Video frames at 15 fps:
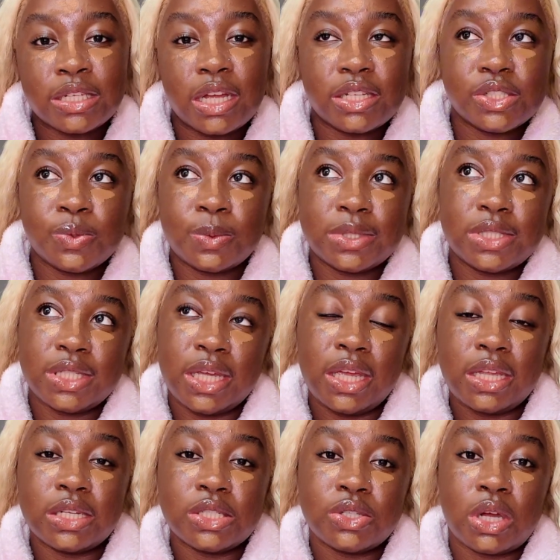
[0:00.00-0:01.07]
That's what's
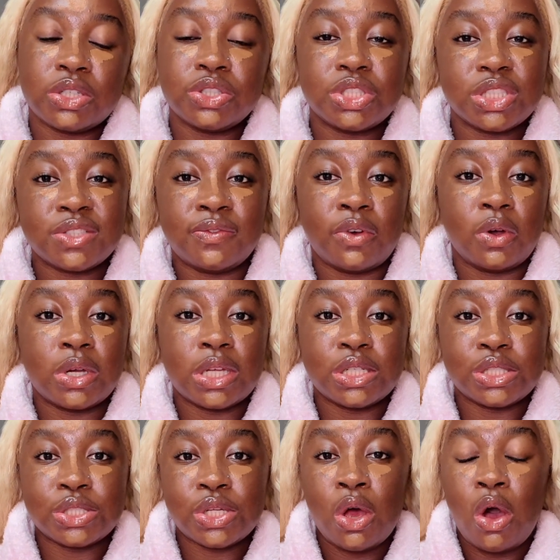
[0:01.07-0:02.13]
in. So I should just
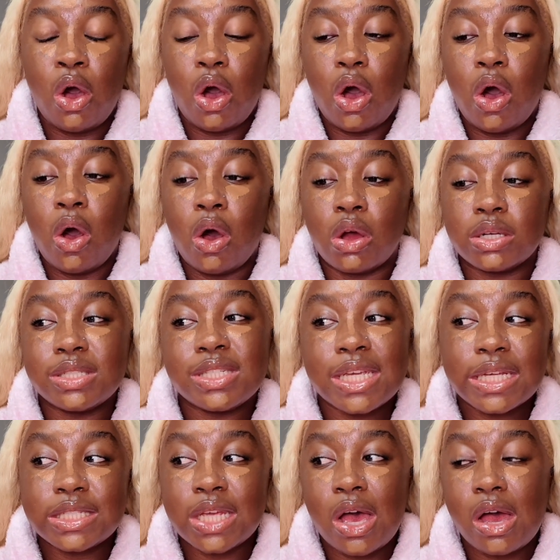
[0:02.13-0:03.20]
focus on
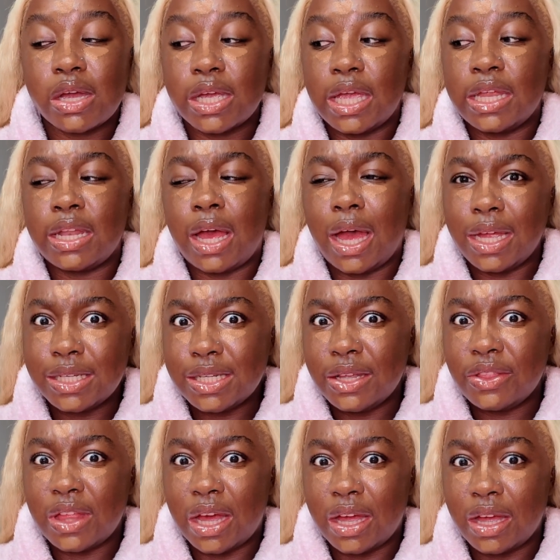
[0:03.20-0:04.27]
TikTok. And I
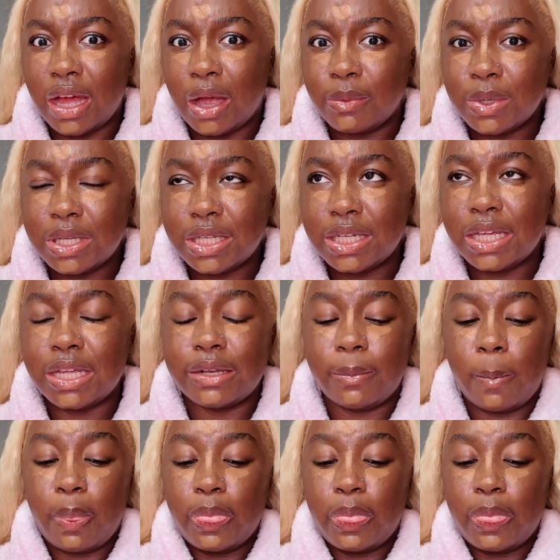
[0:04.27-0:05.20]
did that. I really did.